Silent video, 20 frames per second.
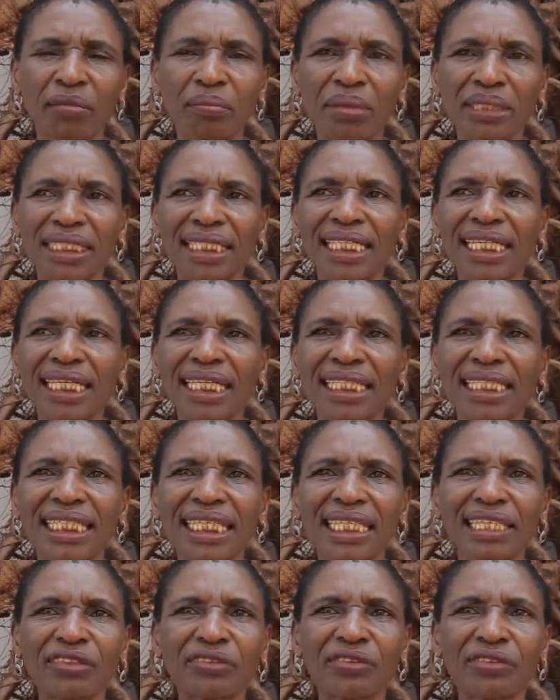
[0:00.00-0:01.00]

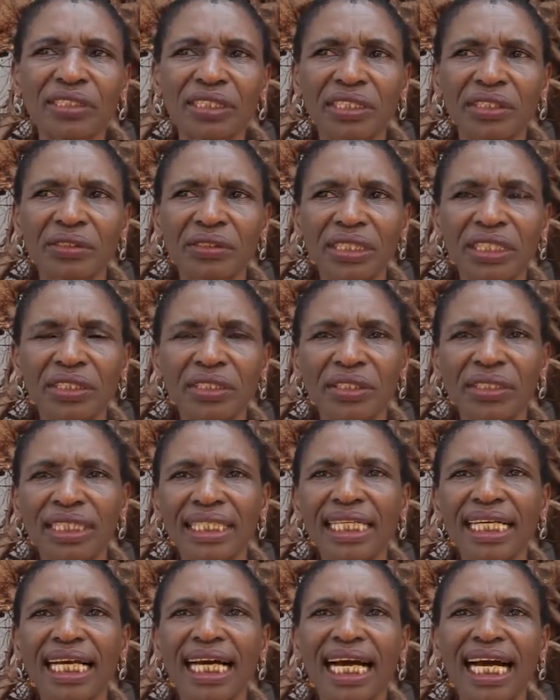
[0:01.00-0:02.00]
particularly
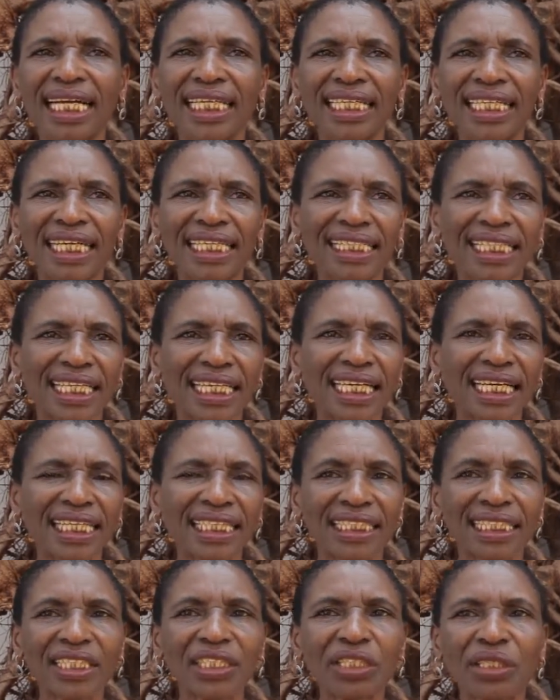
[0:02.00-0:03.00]
infiltration and
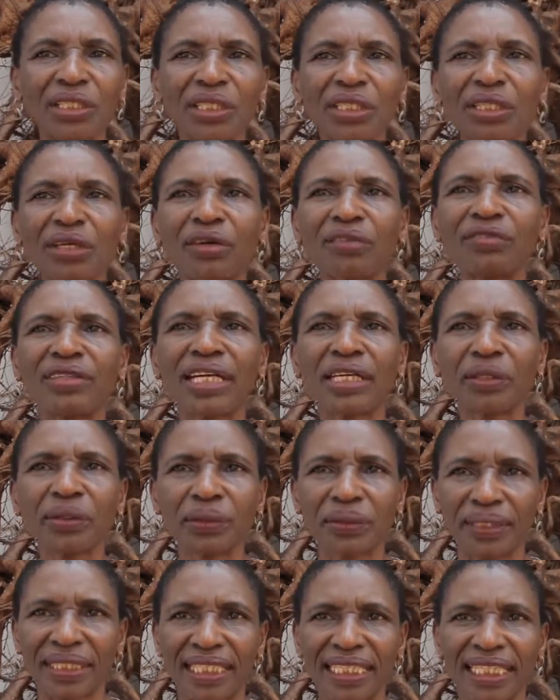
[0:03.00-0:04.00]
radicalization of the
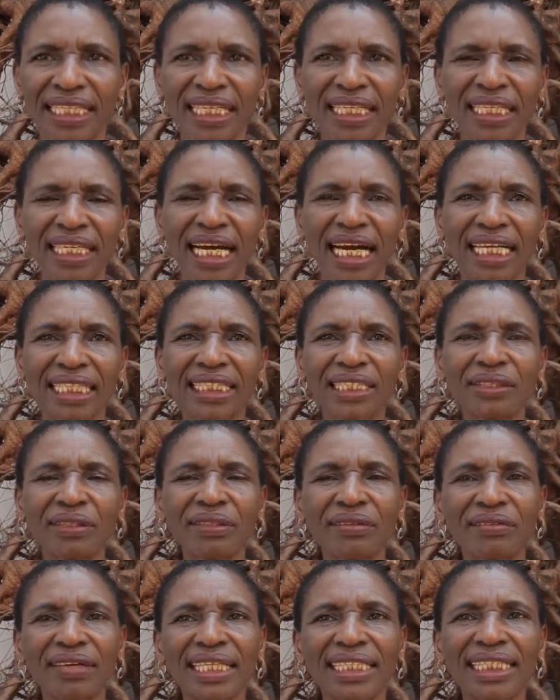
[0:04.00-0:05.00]
youth at
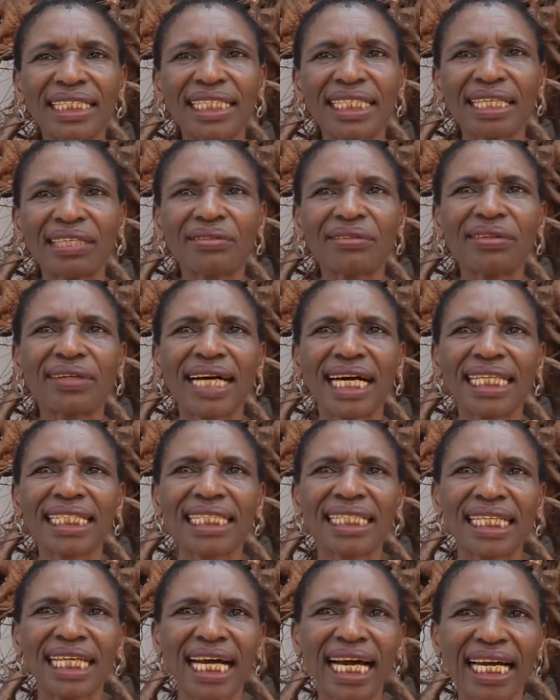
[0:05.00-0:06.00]
university level and
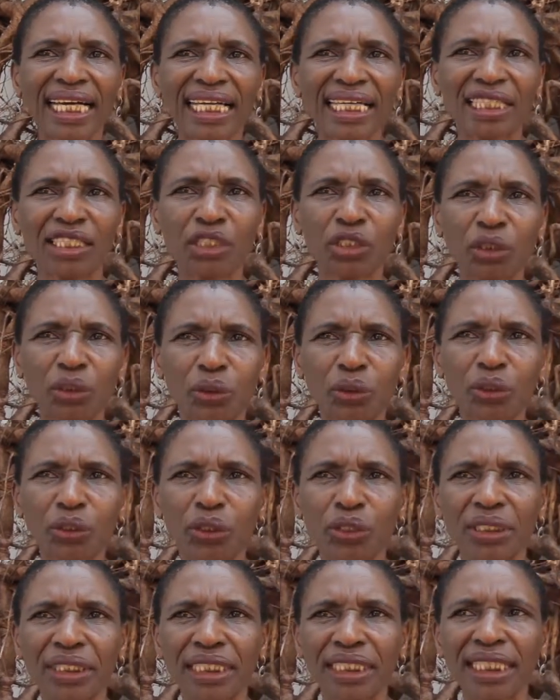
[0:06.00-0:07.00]
in higher
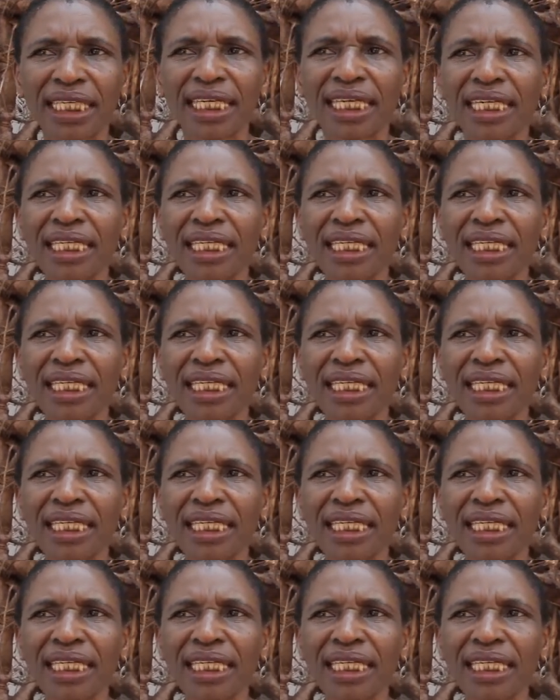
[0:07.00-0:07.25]
institutions.